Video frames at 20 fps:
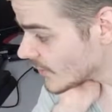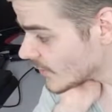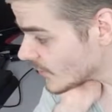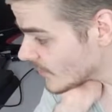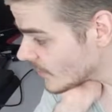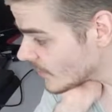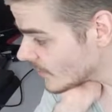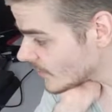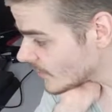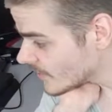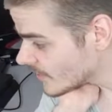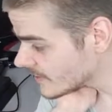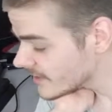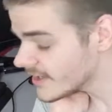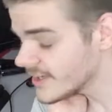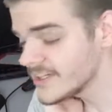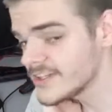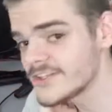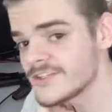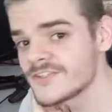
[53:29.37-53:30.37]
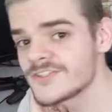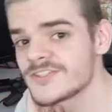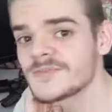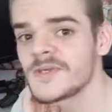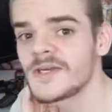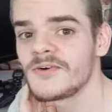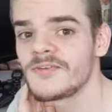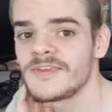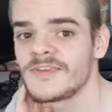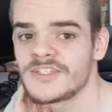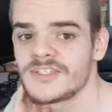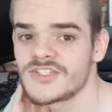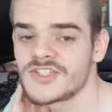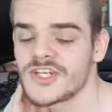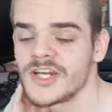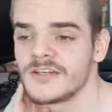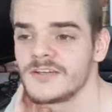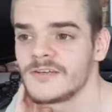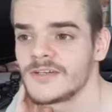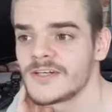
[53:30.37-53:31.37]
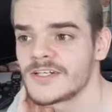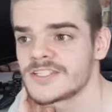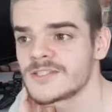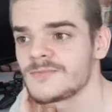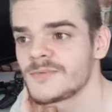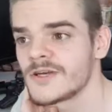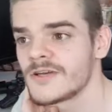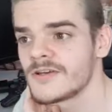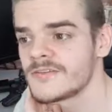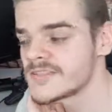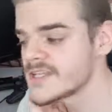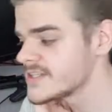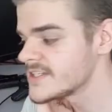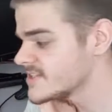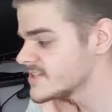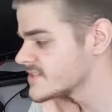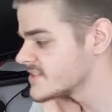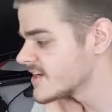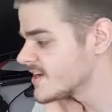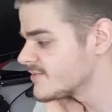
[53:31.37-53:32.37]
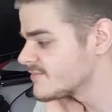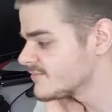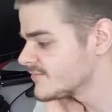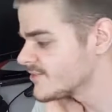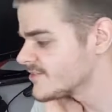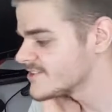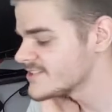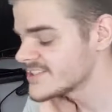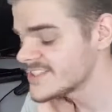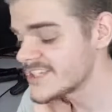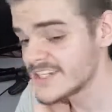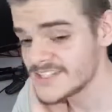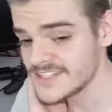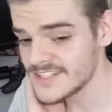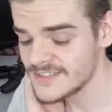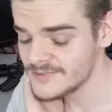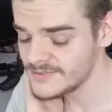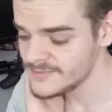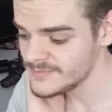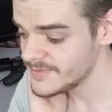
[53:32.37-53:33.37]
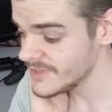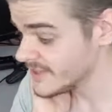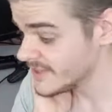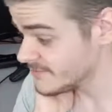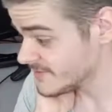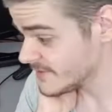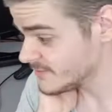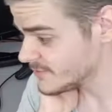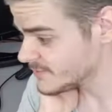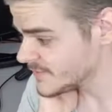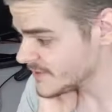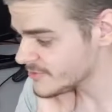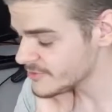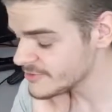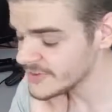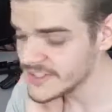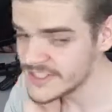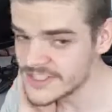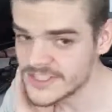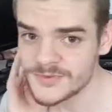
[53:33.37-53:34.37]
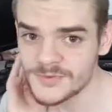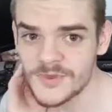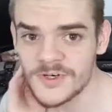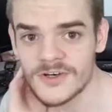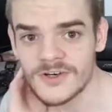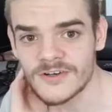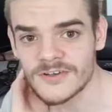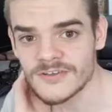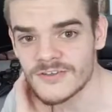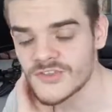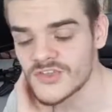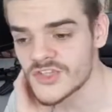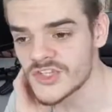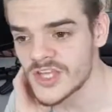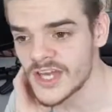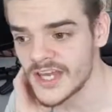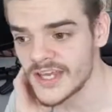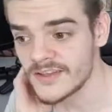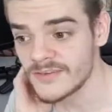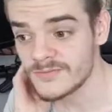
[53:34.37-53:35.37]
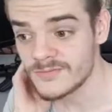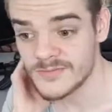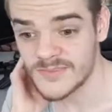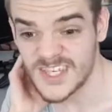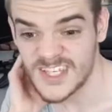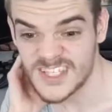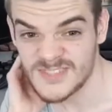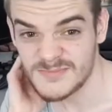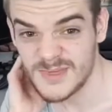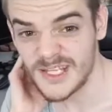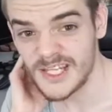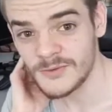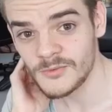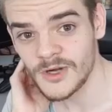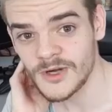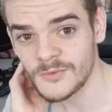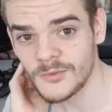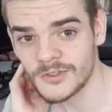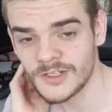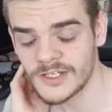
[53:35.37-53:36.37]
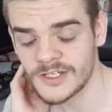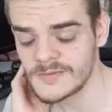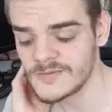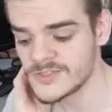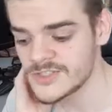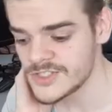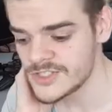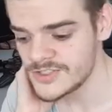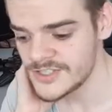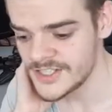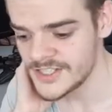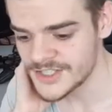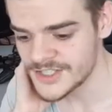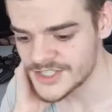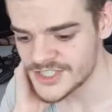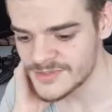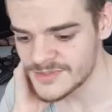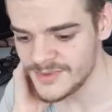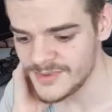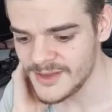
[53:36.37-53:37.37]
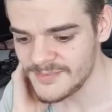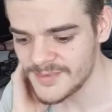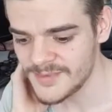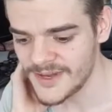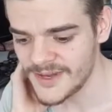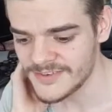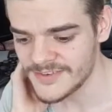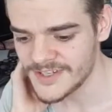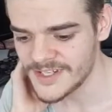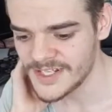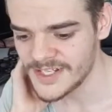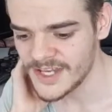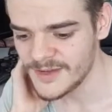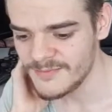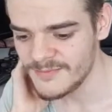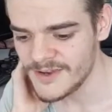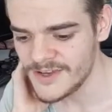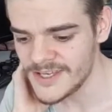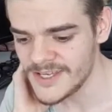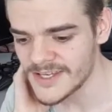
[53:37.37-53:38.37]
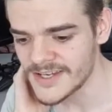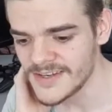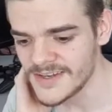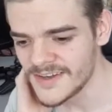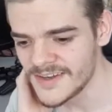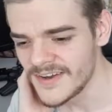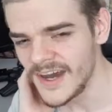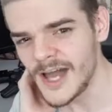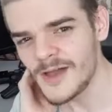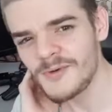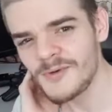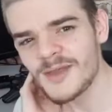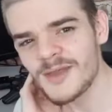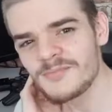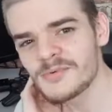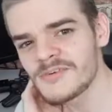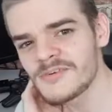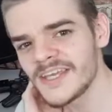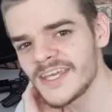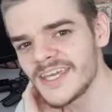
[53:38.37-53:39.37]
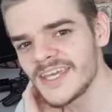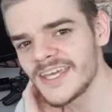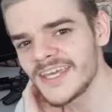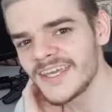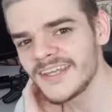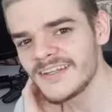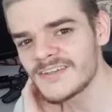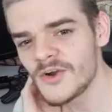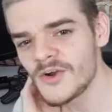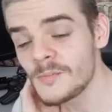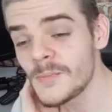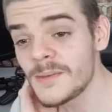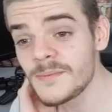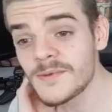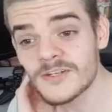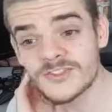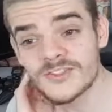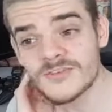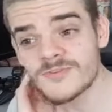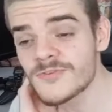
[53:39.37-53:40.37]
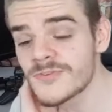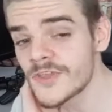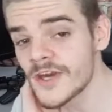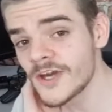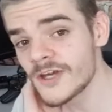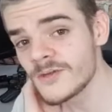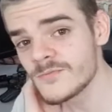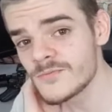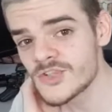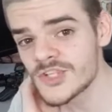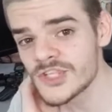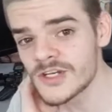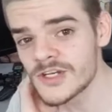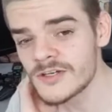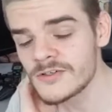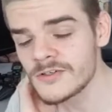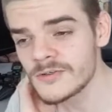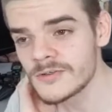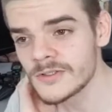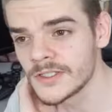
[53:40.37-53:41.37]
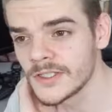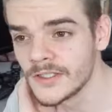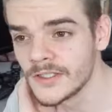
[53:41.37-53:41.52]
Or I could do it on this channel, I suppose, as what you say is if it would be funny to watch, and that's mainly what I want home studios to be about, really. I might bring it in, or maybe I'll do it for the home show